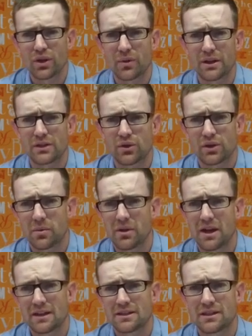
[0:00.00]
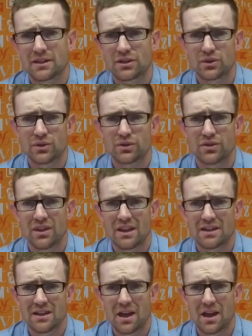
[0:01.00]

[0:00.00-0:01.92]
that we're talking about is the sorts of things